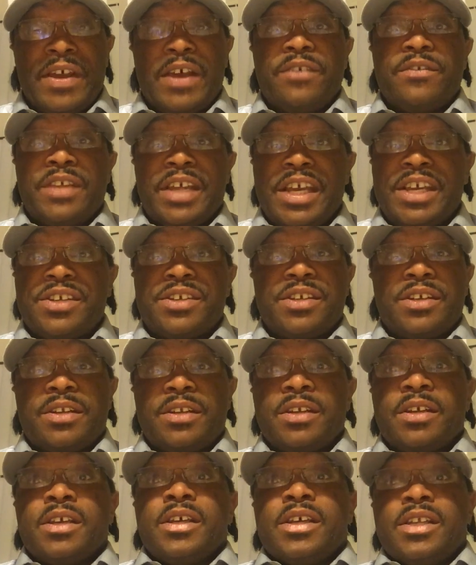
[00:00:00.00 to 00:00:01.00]

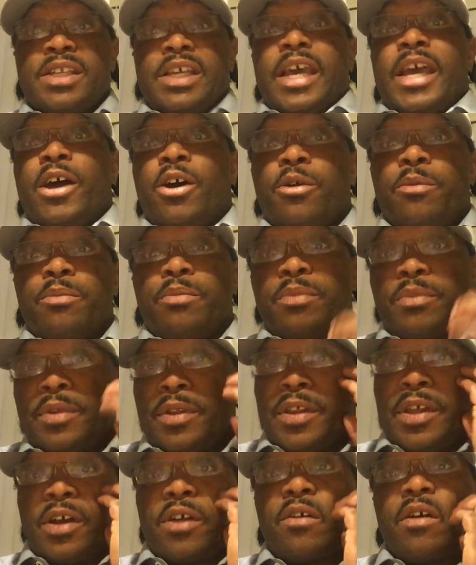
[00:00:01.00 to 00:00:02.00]
foundation to help
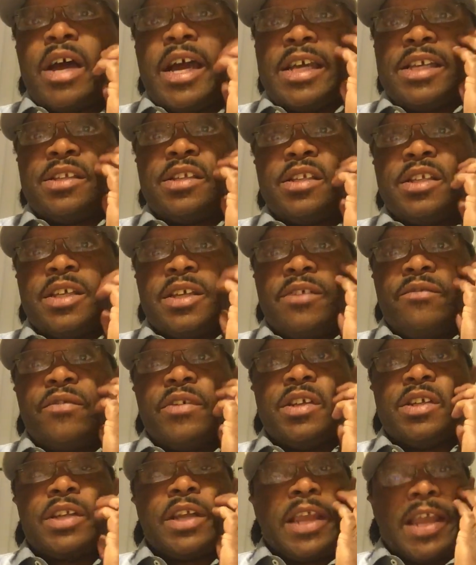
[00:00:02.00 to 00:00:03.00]
the crisis
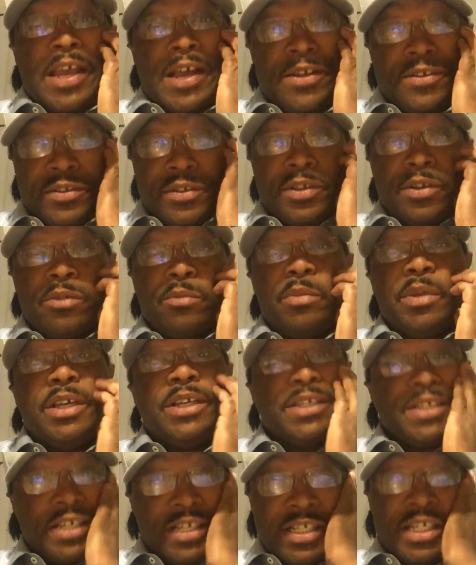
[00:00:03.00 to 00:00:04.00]
intervention counselor be
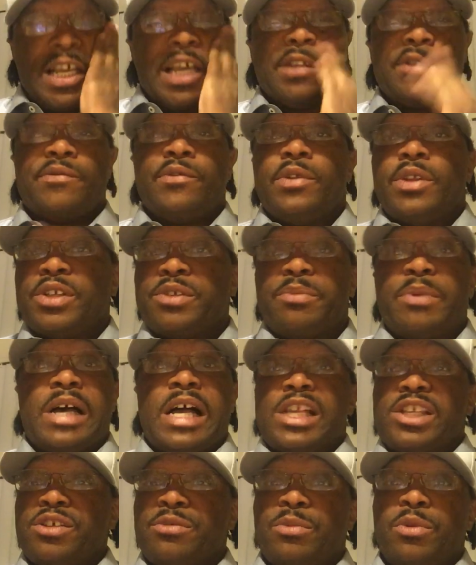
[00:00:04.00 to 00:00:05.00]
as successful as
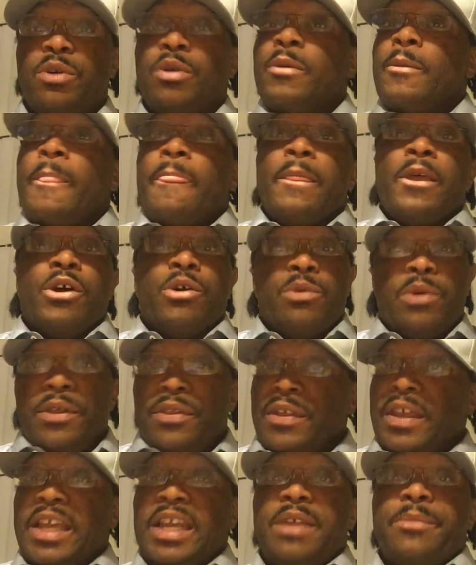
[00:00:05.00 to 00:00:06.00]
possible
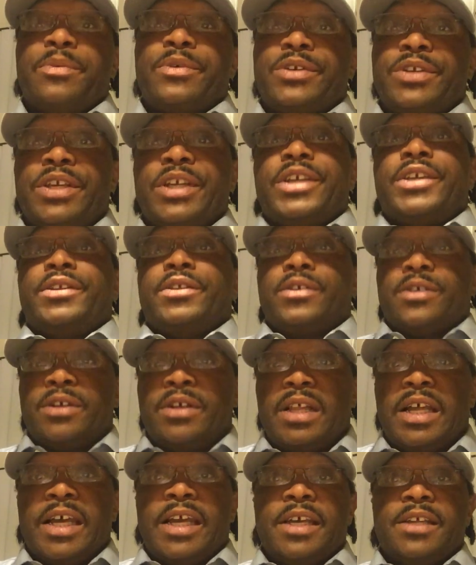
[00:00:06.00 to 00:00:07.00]
with any particular
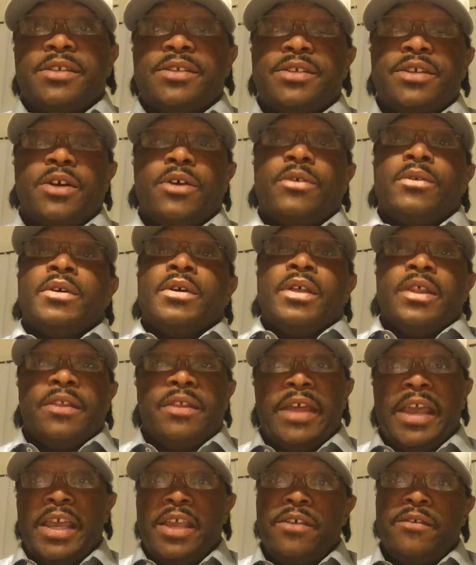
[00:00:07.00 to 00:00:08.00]
client. So
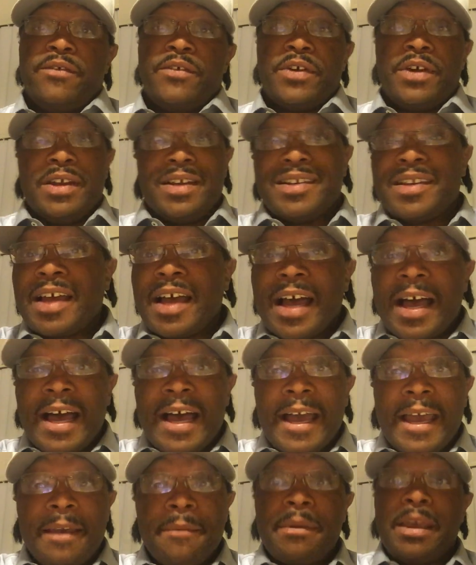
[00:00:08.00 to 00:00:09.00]
thank you for your
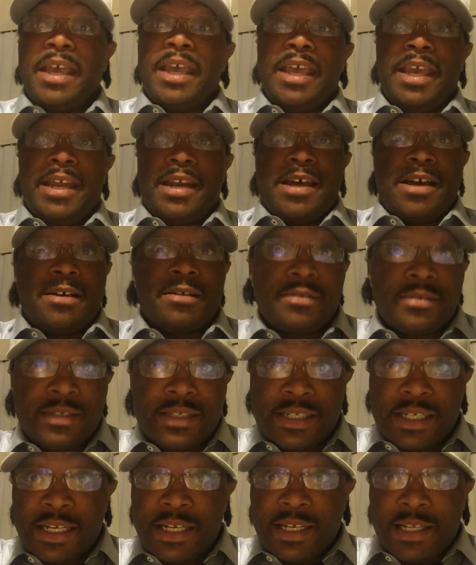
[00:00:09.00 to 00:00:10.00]
time, and I'll
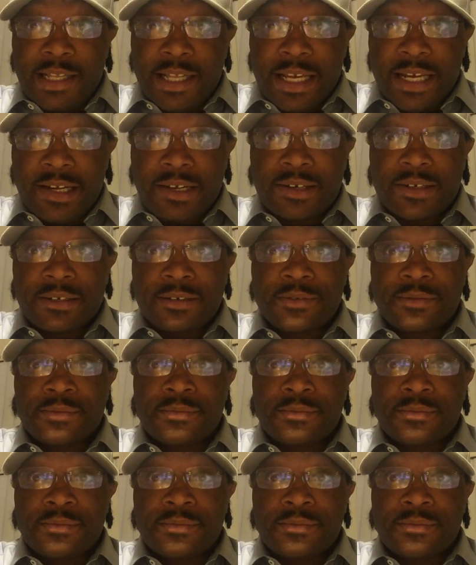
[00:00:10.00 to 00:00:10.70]
see you later.